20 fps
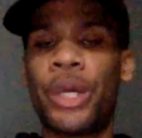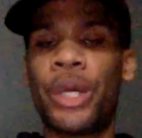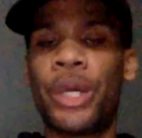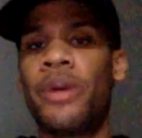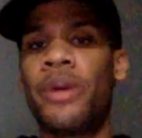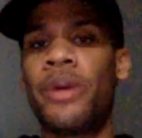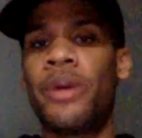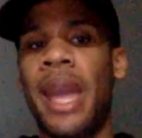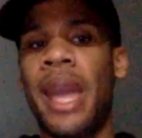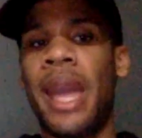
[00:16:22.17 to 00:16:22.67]

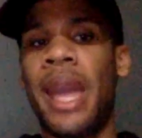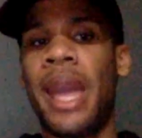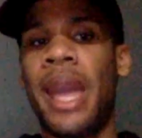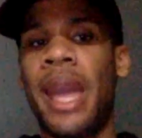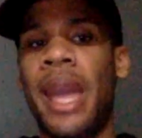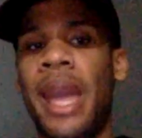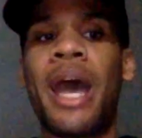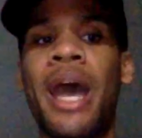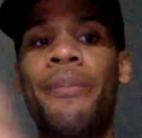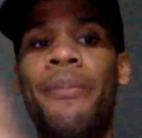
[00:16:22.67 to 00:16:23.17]
okay, guys?
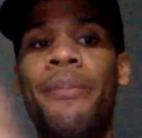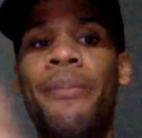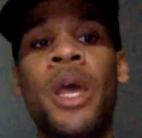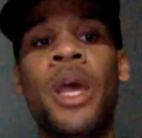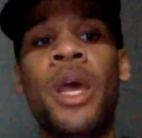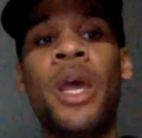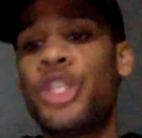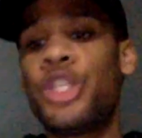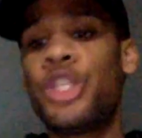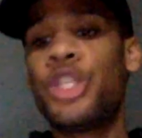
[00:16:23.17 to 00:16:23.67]
Shop
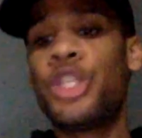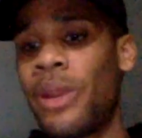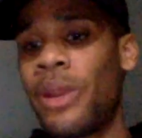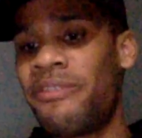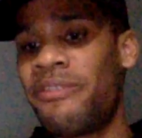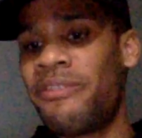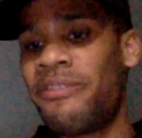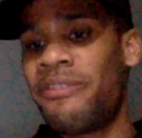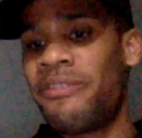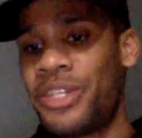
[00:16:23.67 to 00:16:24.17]

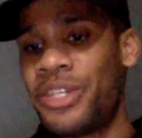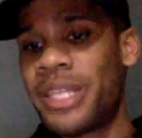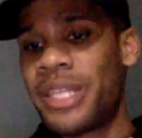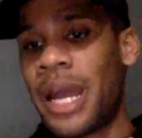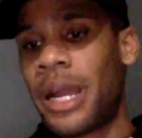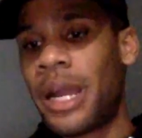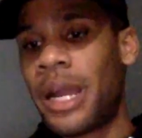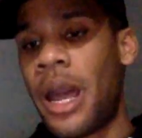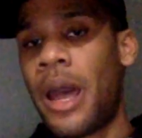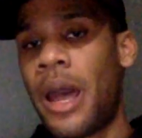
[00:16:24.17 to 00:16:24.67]

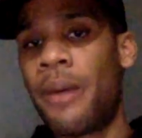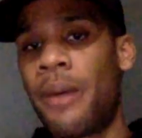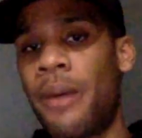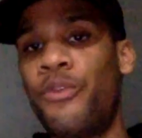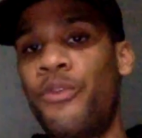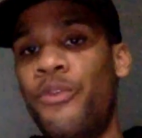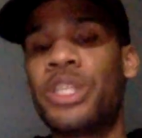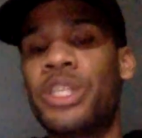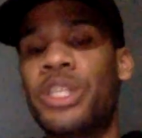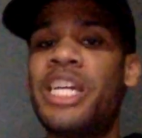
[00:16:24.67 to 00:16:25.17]

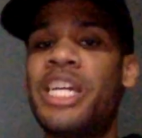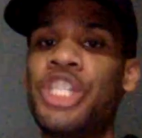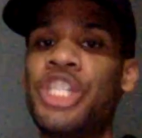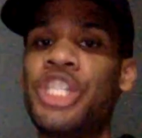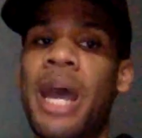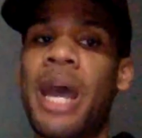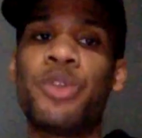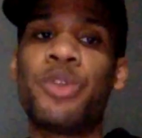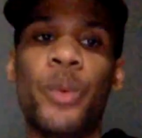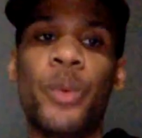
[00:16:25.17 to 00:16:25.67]

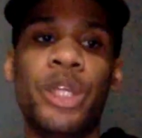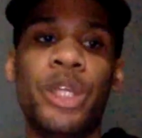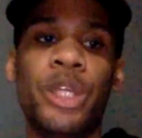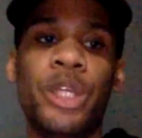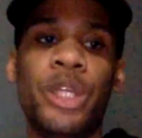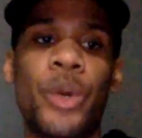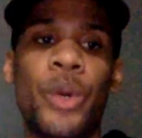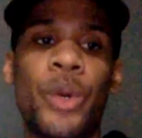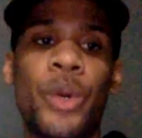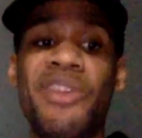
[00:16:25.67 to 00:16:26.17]
totallifechanges.com/shop
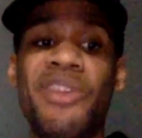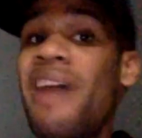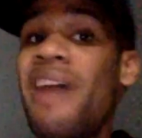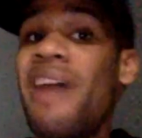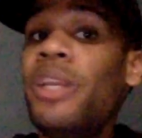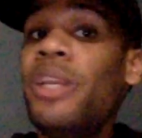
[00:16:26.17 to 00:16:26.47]
2020. If you have any